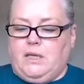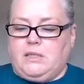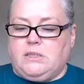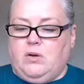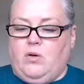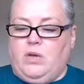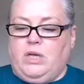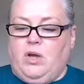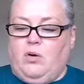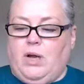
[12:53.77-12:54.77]
So,
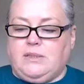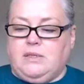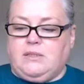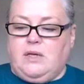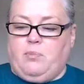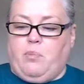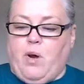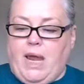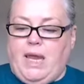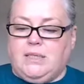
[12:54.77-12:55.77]
as I said,
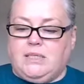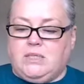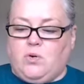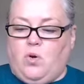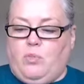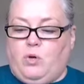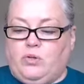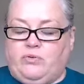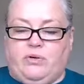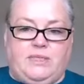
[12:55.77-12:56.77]
brainstorm
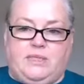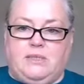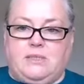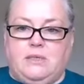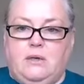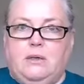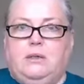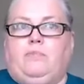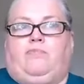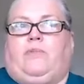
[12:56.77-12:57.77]
other ideas.
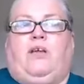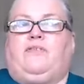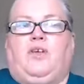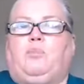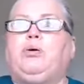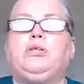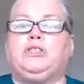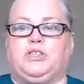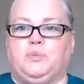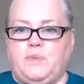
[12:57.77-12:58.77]
A few
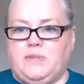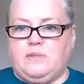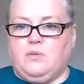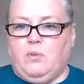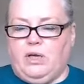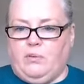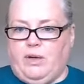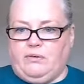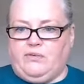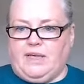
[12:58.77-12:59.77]
push-ups while you're
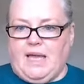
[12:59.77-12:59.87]
waiting for the